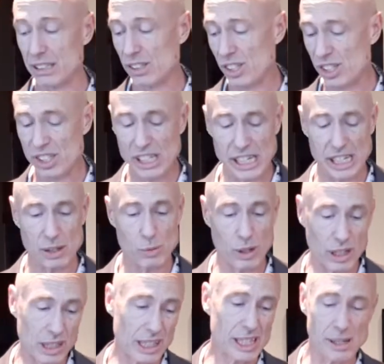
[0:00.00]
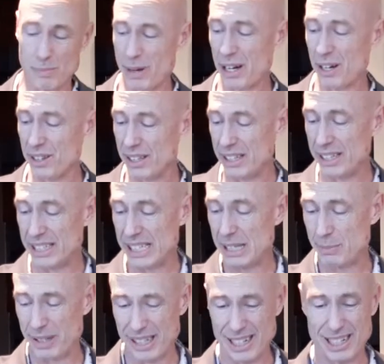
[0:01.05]
C, well, I like it better than D,
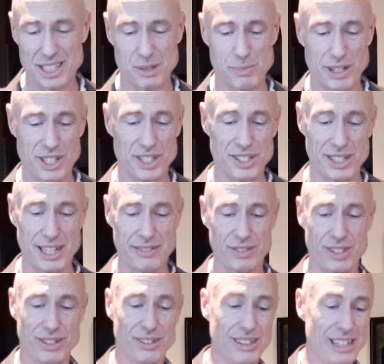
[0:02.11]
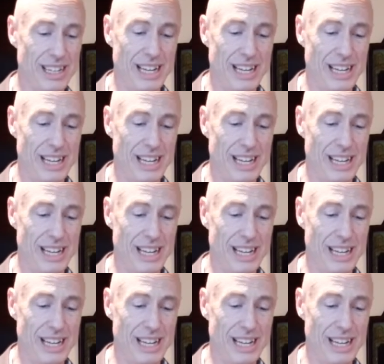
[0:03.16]
but not as much as F, so